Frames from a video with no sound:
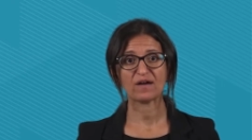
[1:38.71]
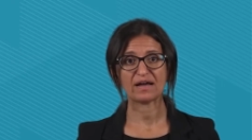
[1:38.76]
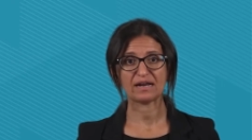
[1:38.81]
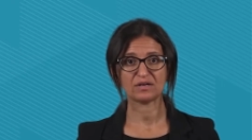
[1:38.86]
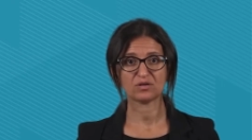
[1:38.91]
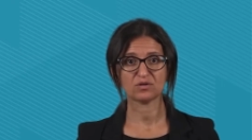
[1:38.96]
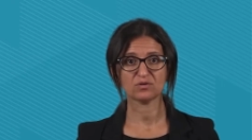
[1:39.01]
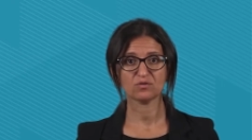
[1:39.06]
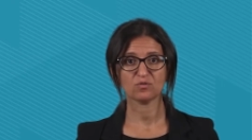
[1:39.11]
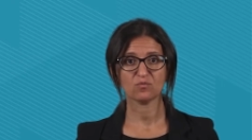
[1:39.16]

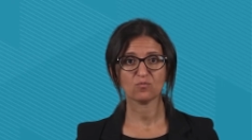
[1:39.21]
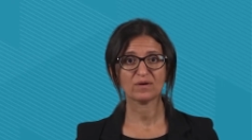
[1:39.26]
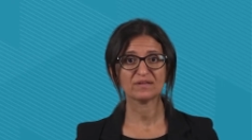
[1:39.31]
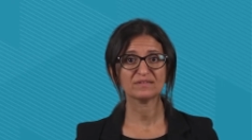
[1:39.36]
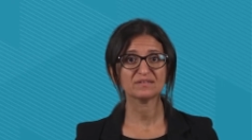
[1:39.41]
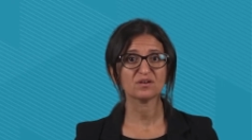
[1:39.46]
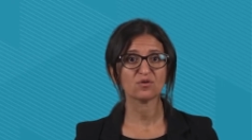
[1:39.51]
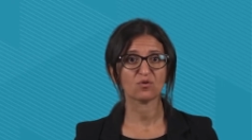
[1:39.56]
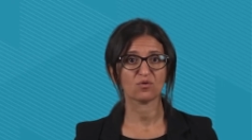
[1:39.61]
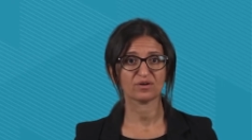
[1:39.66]
value
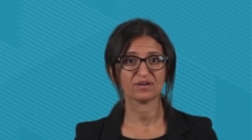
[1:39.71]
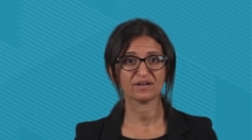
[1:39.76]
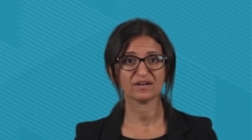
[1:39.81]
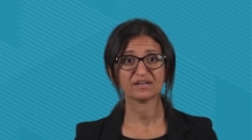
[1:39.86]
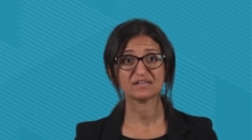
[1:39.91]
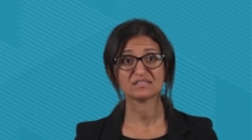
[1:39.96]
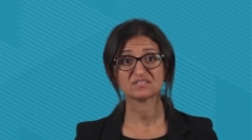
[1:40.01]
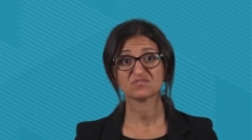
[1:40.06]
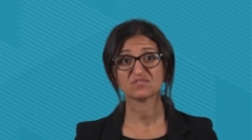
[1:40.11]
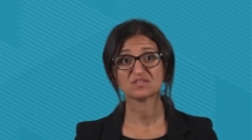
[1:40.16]
when the
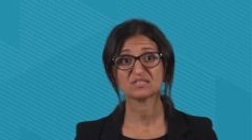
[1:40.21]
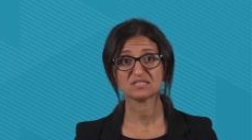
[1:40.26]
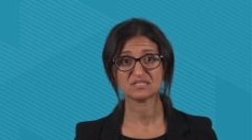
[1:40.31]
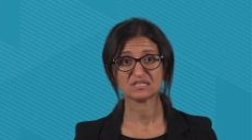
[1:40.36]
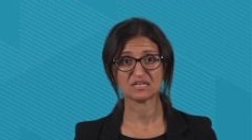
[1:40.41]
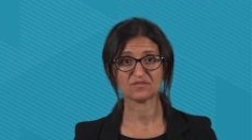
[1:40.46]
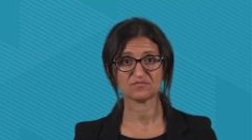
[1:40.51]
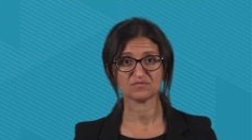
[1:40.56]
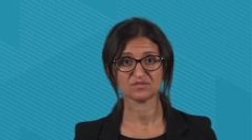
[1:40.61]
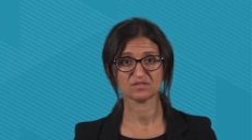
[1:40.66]
order is
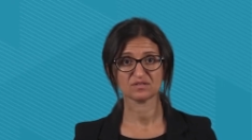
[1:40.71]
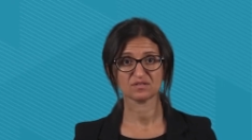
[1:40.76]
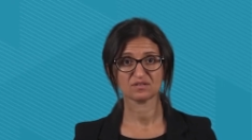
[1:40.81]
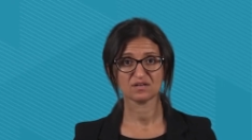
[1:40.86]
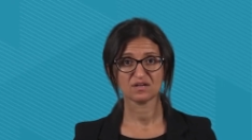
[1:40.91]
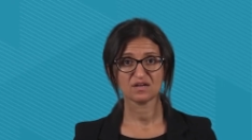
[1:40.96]
received,